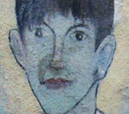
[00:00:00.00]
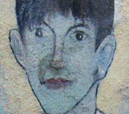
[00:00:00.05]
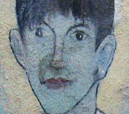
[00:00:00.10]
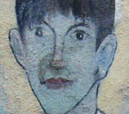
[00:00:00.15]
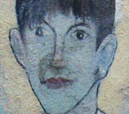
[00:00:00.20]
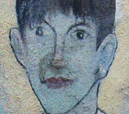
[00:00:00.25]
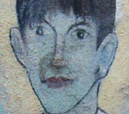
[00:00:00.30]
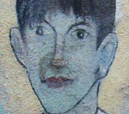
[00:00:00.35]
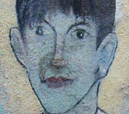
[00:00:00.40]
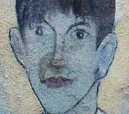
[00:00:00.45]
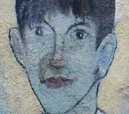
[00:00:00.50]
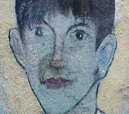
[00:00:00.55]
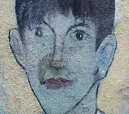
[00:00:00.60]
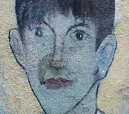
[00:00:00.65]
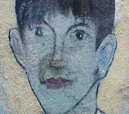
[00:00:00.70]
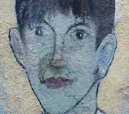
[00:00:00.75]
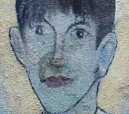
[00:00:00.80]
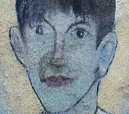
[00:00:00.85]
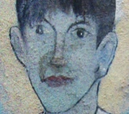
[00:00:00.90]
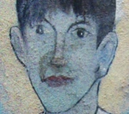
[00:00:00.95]
The
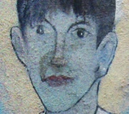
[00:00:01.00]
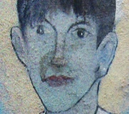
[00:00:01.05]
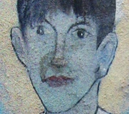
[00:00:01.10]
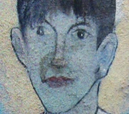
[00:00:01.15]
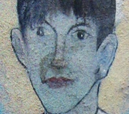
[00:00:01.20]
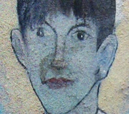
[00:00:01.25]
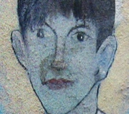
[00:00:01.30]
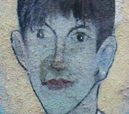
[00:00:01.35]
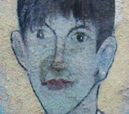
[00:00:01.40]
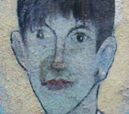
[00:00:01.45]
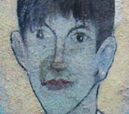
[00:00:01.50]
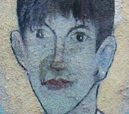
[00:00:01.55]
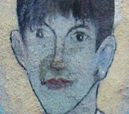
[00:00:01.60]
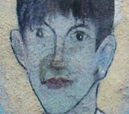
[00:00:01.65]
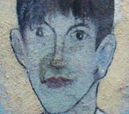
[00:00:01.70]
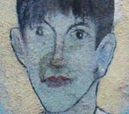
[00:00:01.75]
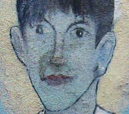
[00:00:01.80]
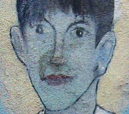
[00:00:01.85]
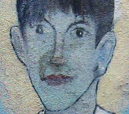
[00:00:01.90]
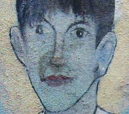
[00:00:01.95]
birds, there
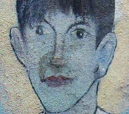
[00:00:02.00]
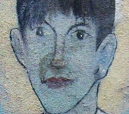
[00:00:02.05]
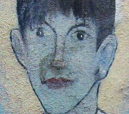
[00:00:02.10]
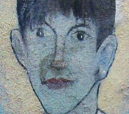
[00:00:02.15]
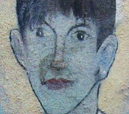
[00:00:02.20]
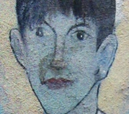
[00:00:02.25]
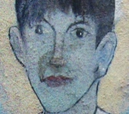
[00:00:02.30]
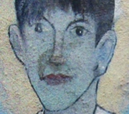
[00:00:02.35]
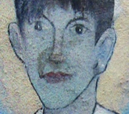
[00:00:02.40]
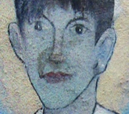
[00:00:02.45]
sure were a lot of